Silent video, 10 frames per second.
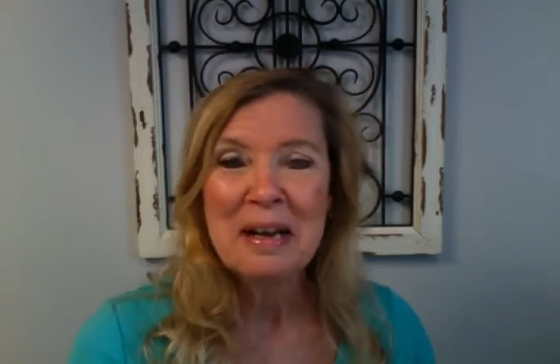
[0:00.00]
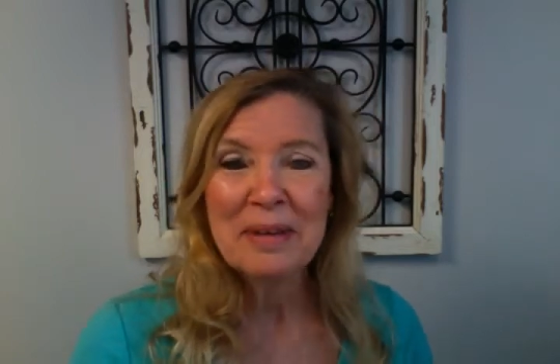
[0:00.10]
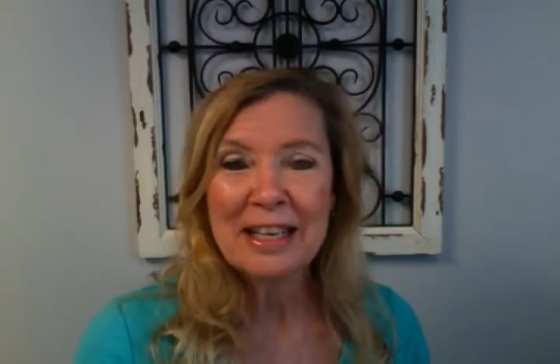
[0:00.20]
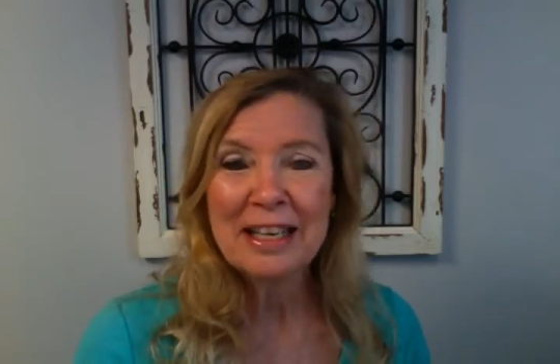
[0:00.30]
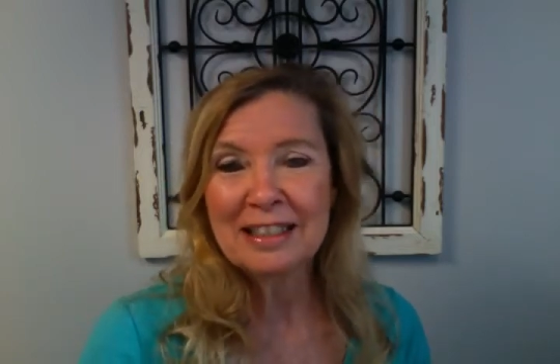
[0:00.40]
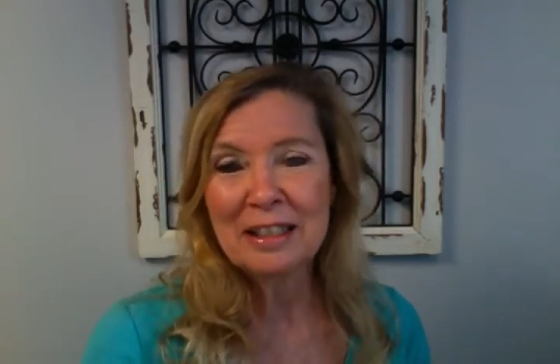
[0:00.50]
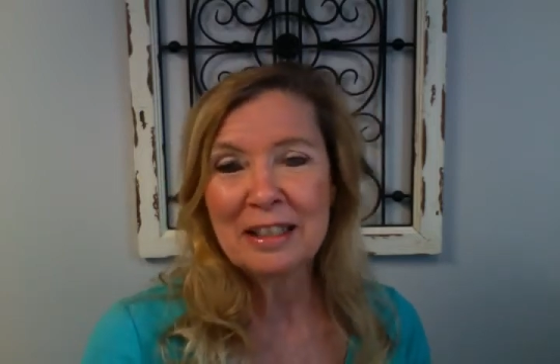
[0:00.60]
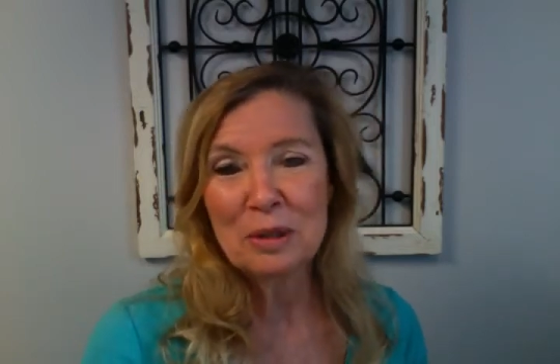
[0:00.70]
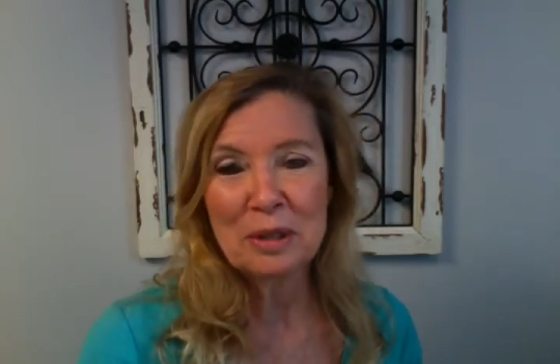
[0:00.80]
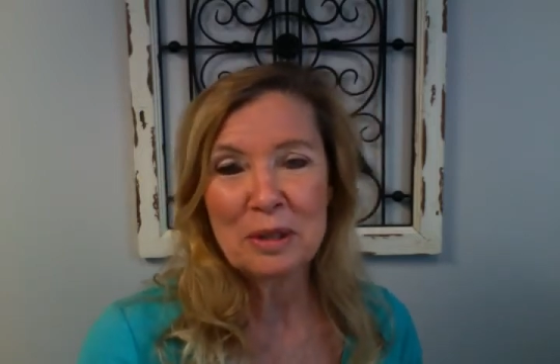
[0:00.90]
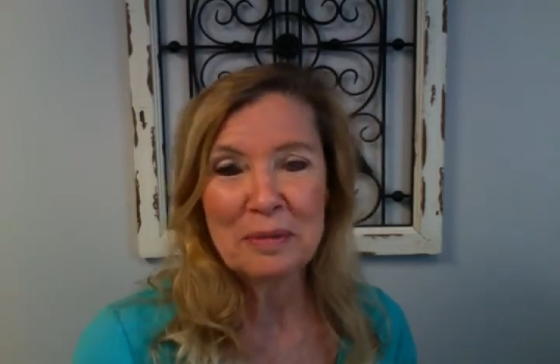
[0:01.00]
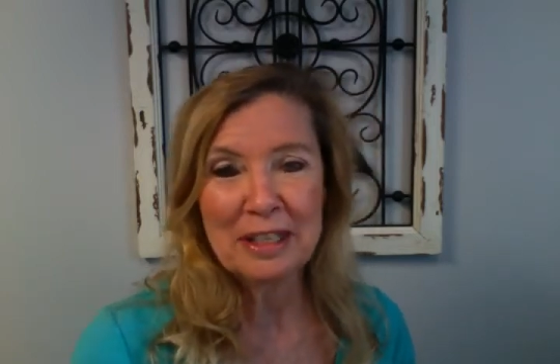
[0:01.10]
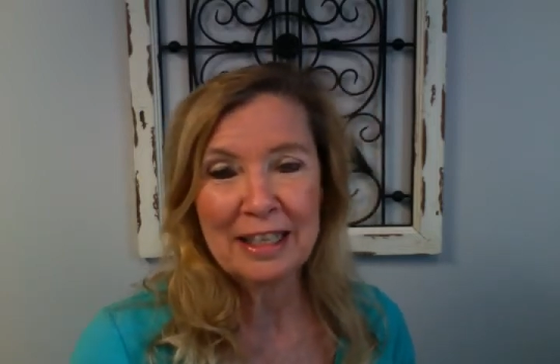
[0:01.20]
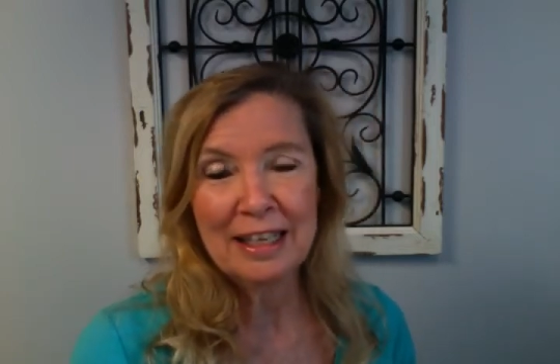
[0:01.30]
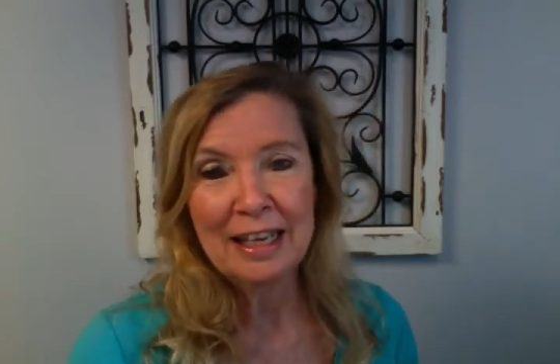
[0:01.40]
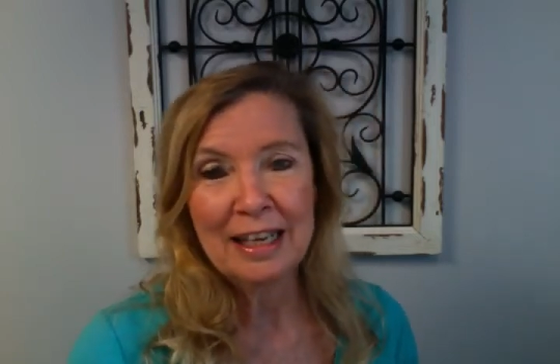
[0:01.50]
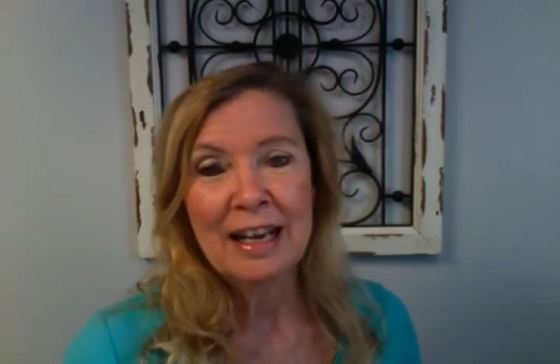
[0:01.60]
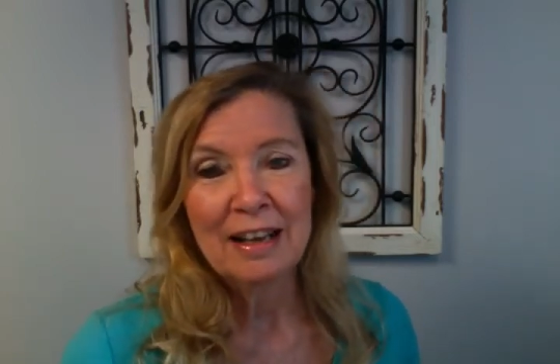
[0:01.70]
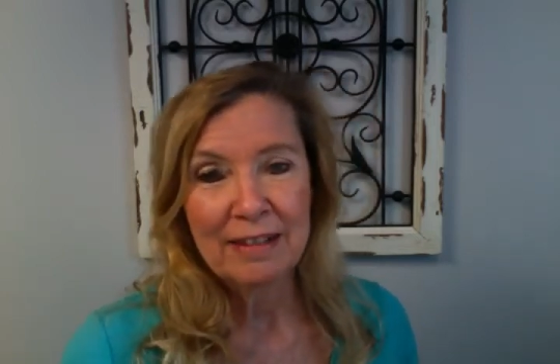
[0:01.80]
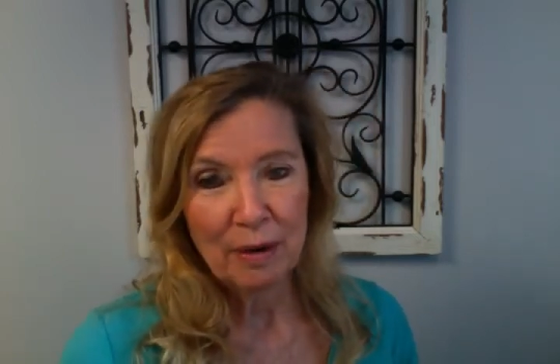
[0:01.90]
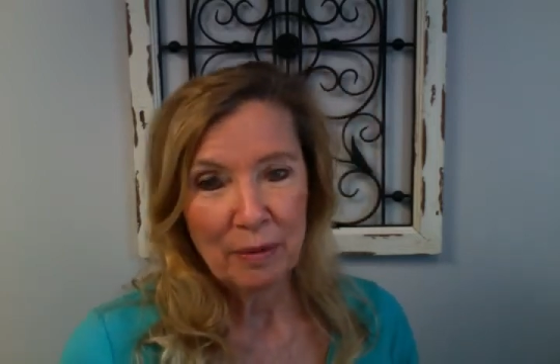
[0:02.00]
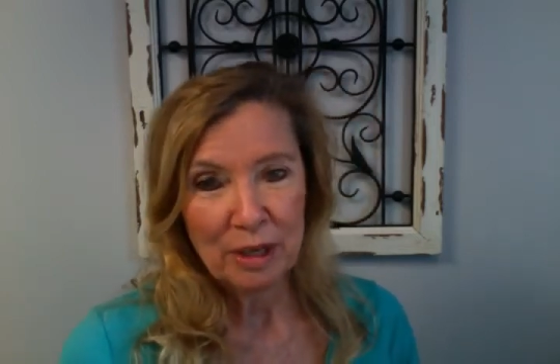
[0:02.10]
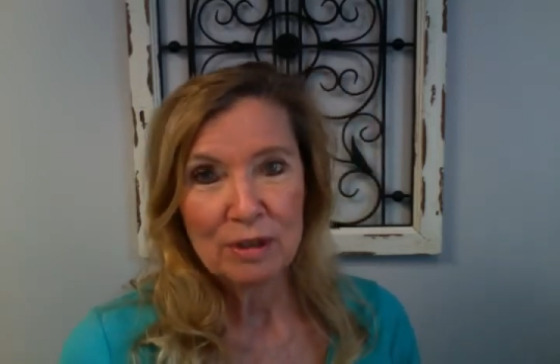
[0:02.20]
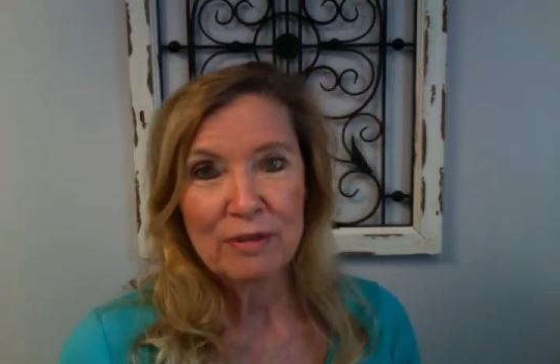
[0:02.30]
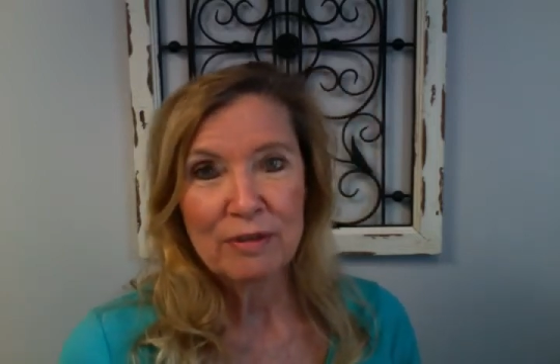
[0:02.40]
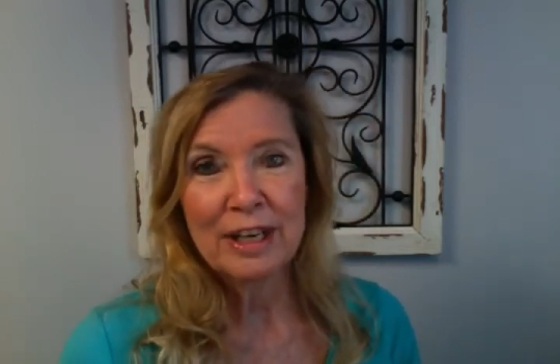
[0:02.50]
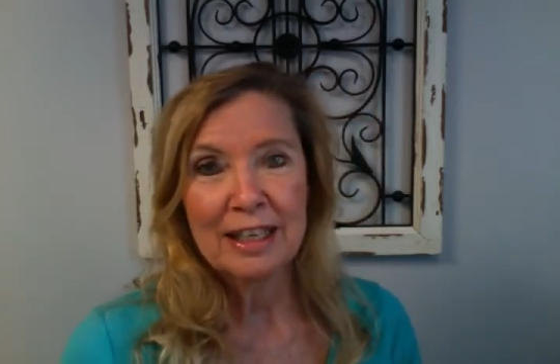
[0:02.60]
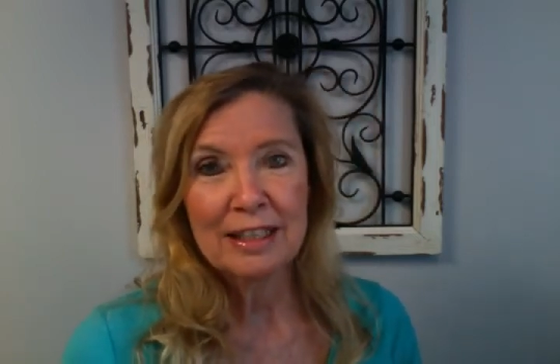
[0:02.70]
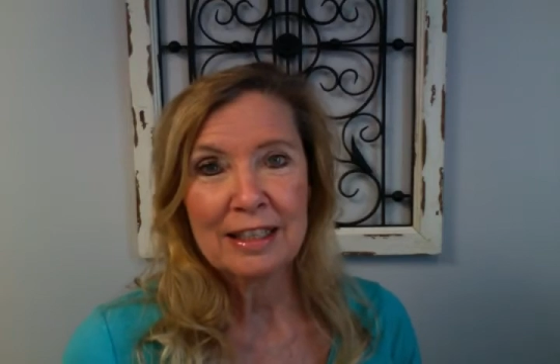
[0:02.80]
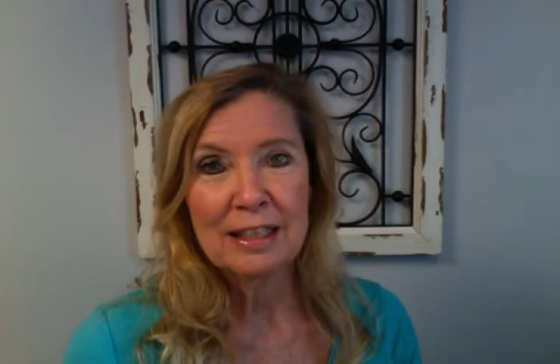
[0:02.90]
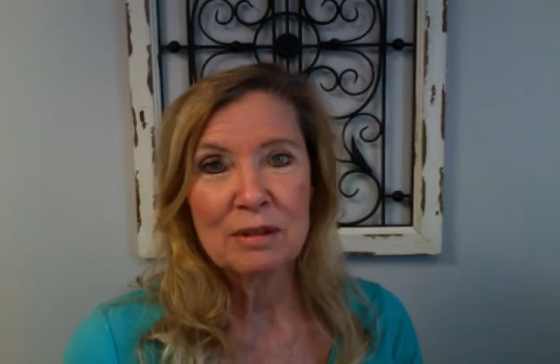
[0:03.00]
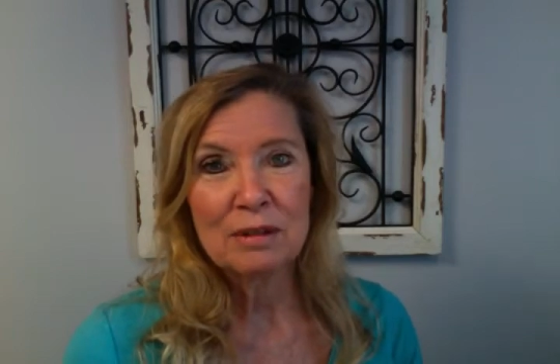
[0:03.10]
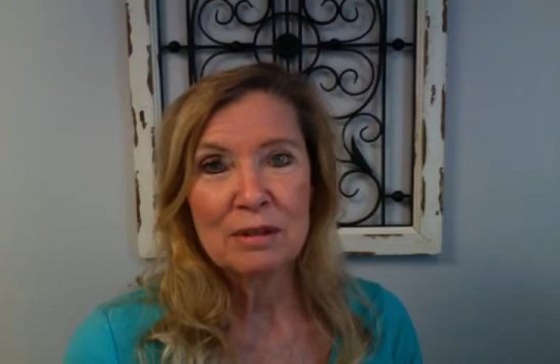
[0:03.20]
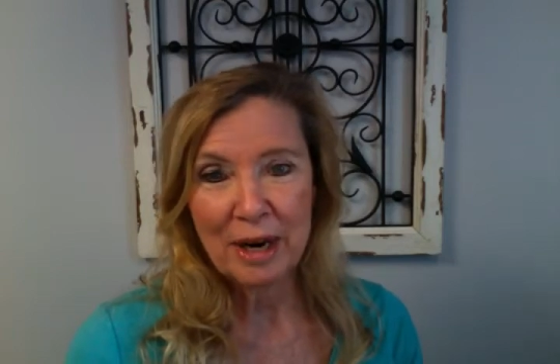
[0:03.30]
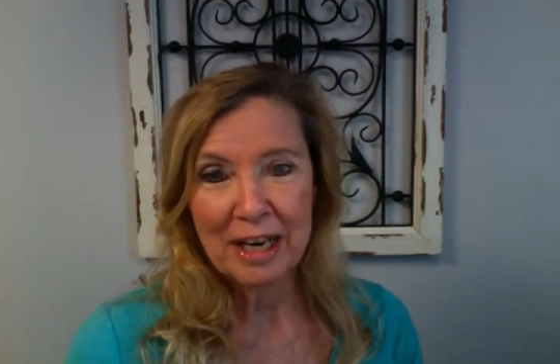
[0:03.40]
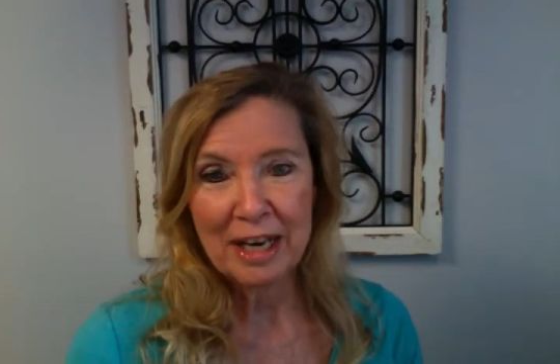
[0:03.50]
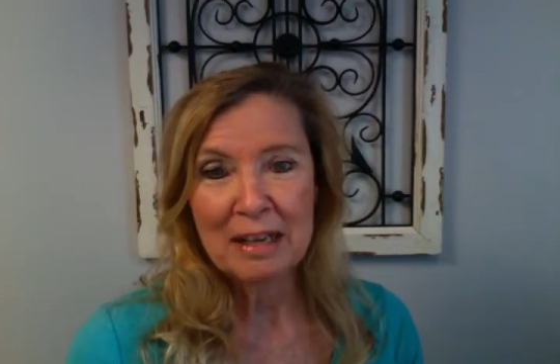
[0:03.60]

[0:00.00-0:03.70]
because lithotripsy that we use for kidney stones and breaking